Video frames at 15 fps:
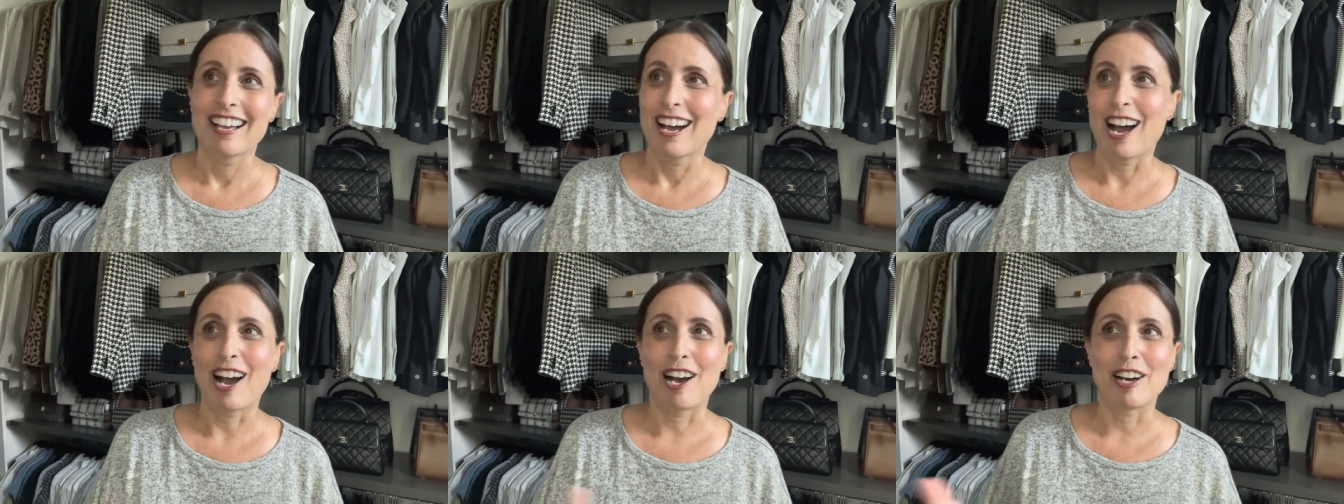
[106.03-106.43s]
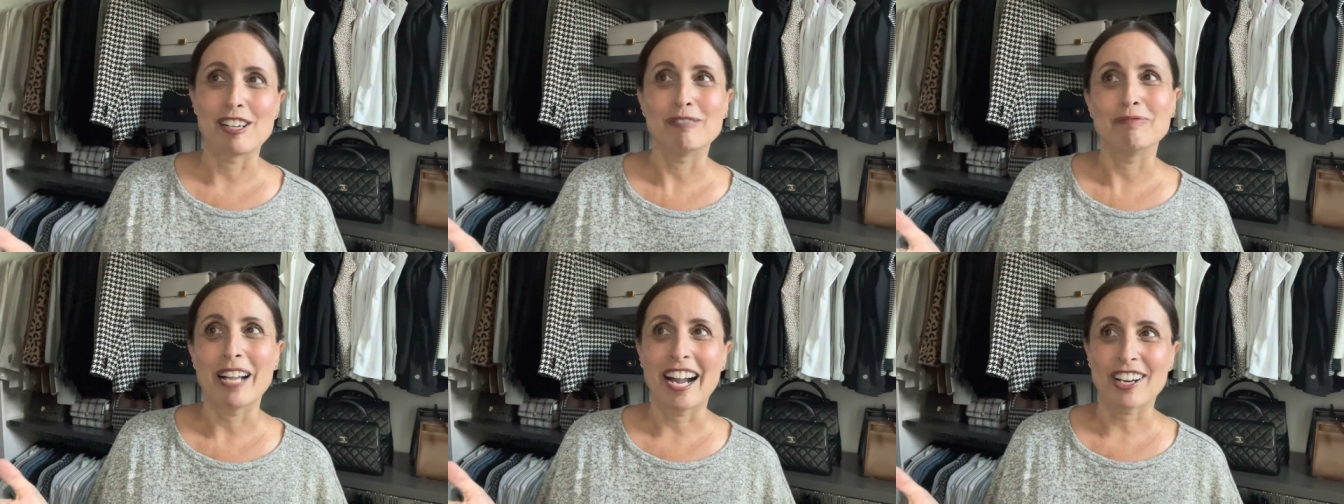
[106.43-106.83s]

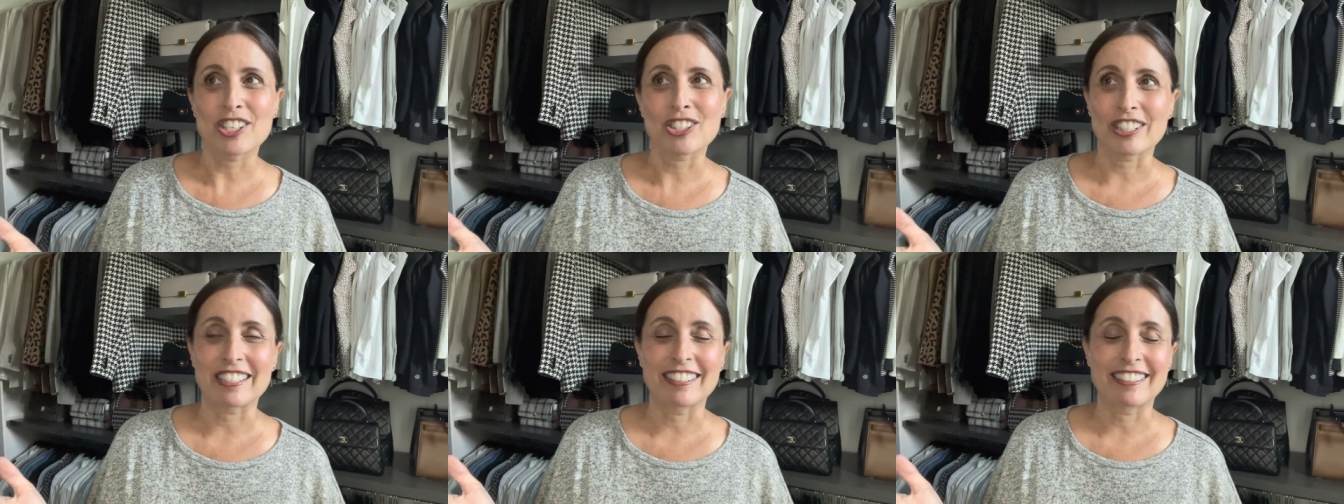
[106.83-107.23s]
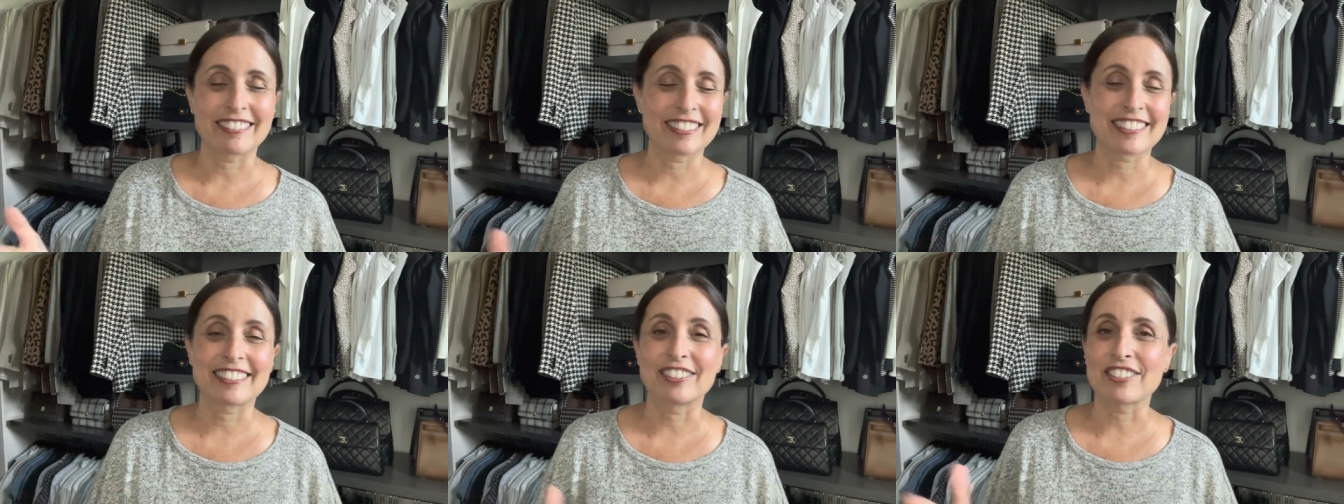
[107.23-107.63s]
um, actually
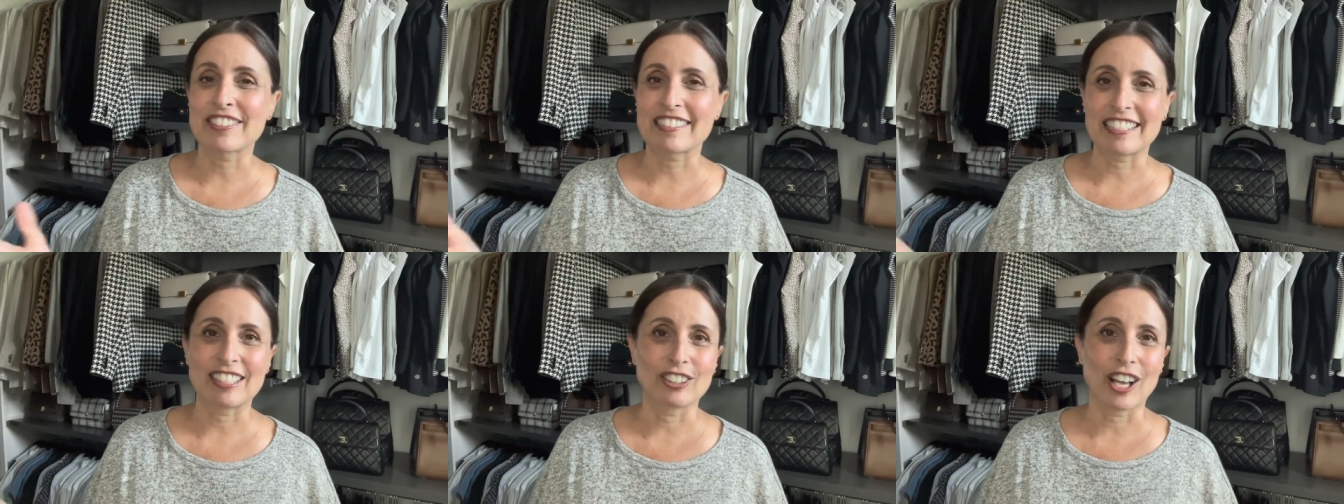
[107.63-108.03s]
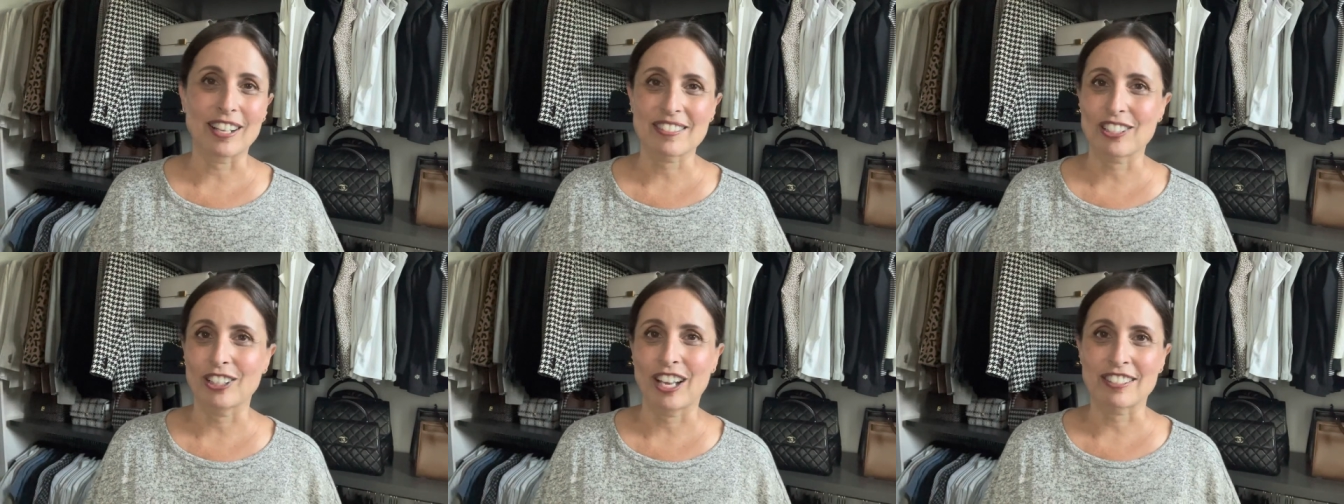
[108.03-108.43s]
still see lots
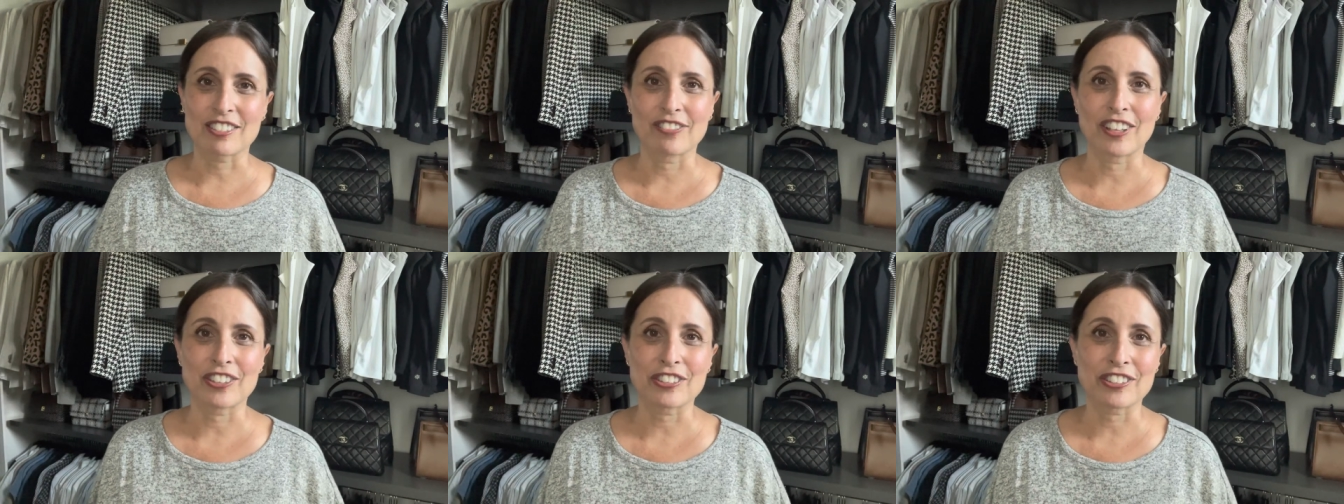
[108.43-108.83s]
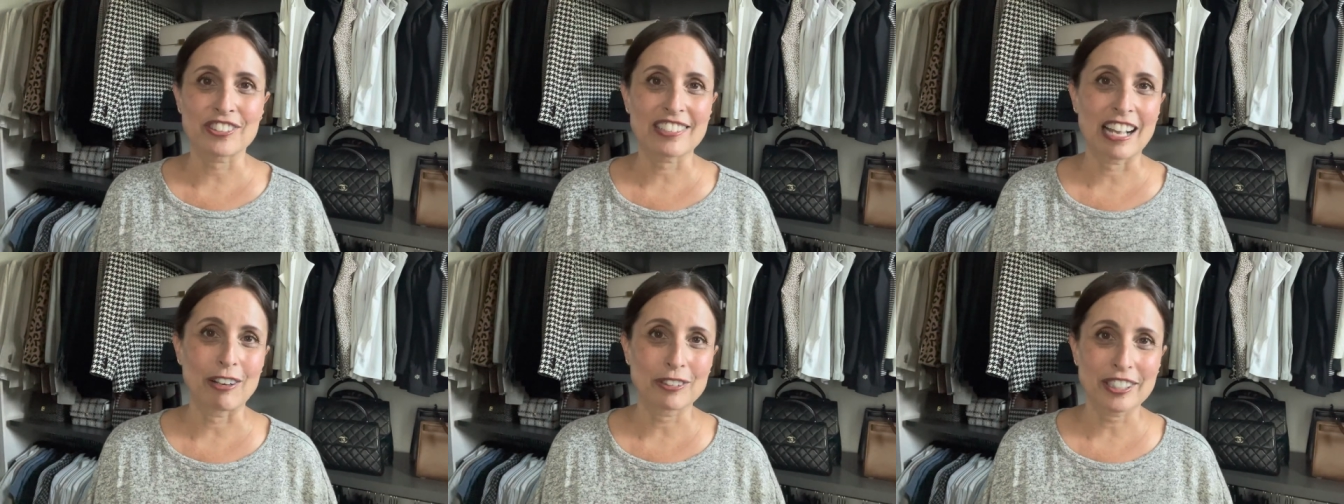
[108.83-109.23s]
and lots of others
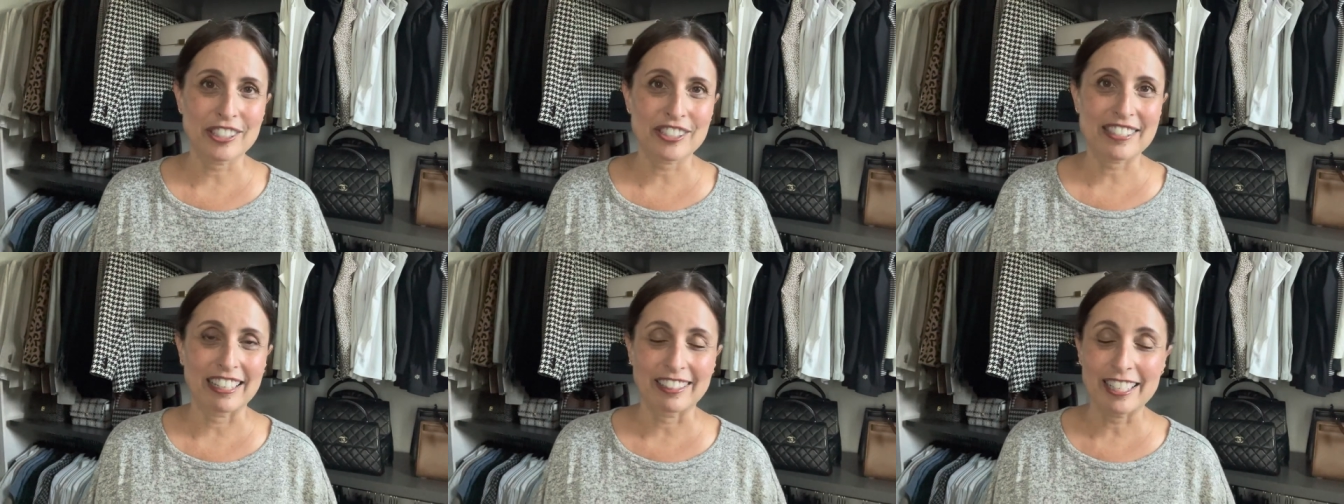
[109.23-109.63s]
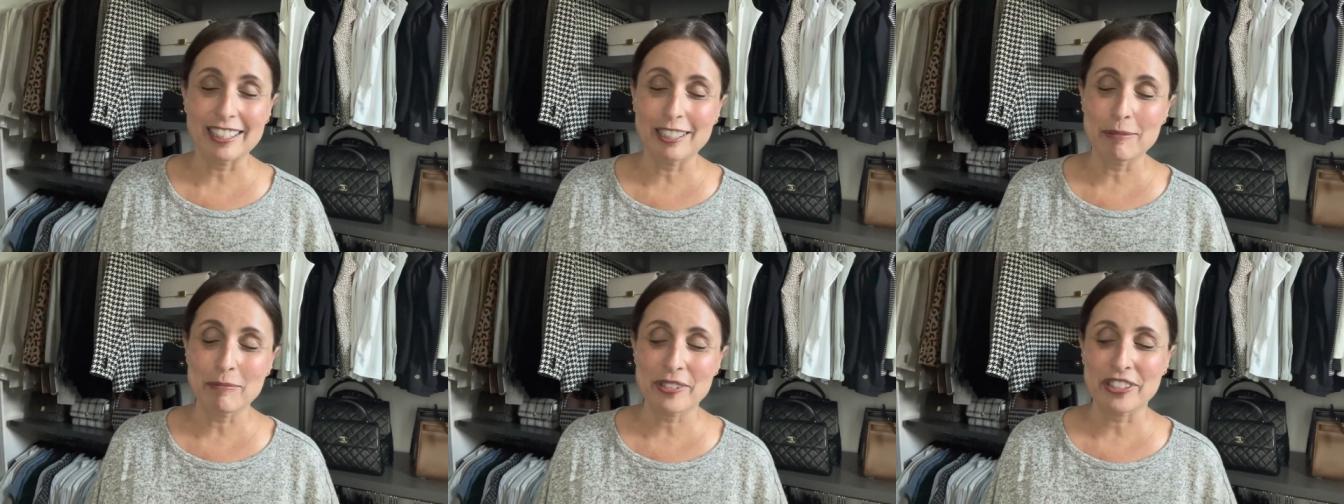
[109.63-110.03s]
out there selling
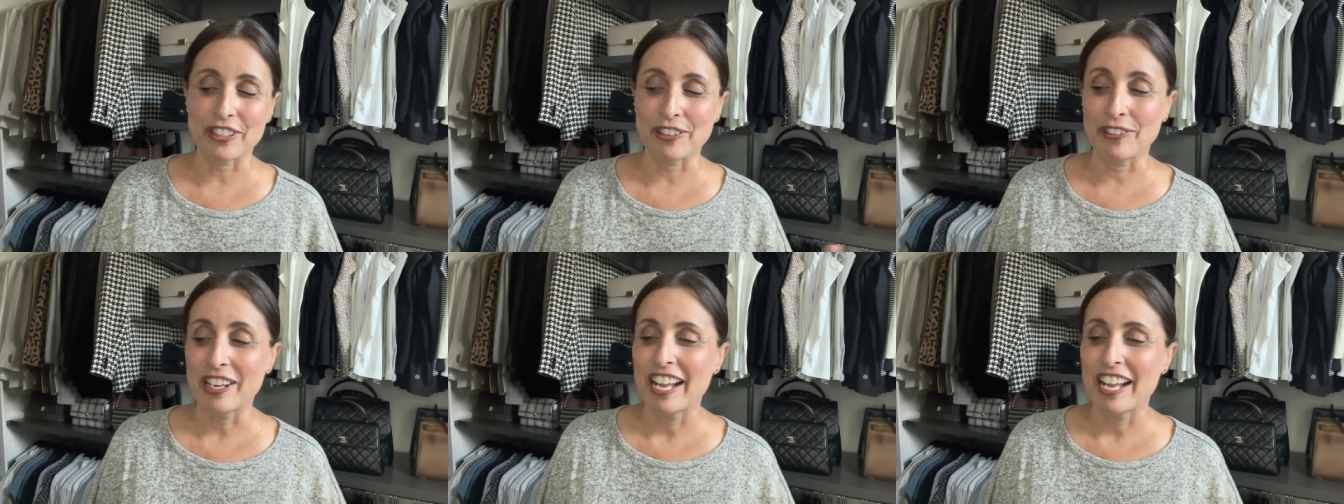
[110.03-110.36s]
them. So